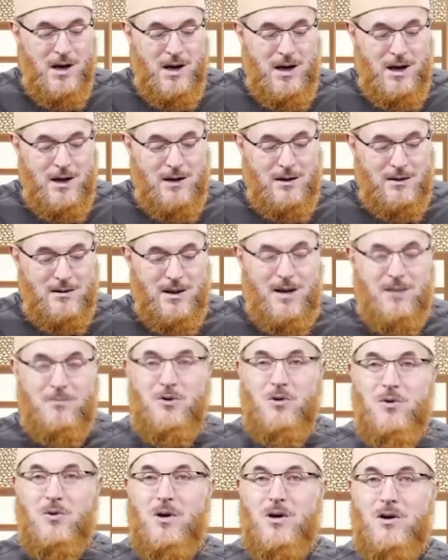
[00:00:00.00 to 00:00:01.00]
It is time
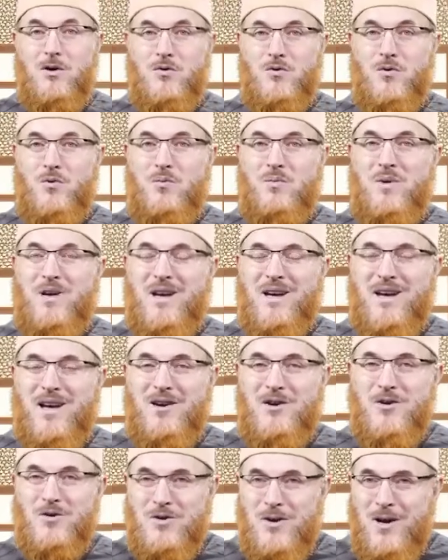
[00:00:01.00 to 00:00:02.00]
to take a short break,
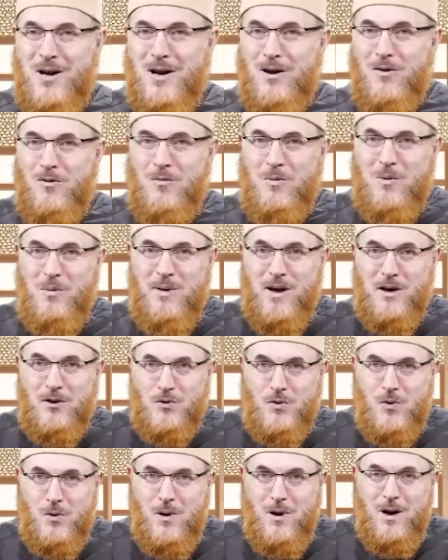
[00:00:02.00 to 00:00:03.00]
and inshallah we'll be back
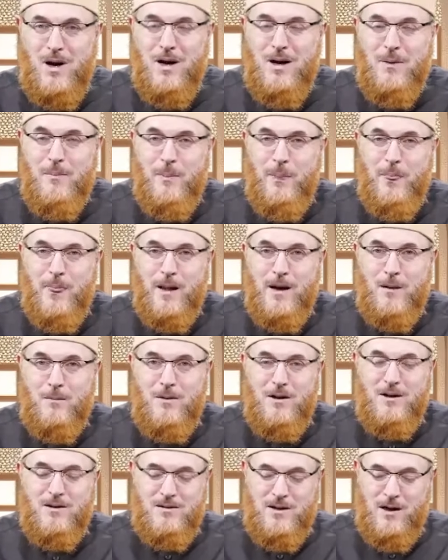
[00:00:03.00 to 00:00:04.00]
shortly.
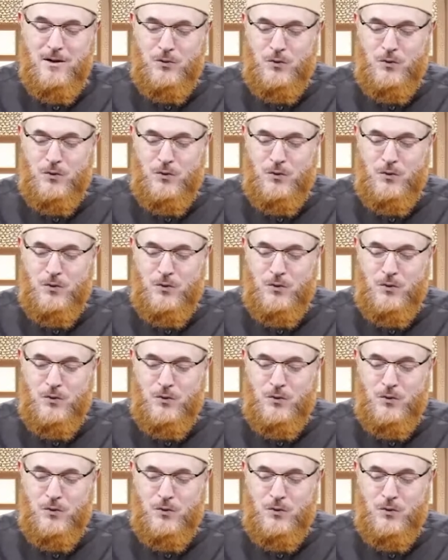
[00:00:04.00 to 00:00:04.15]
Please stay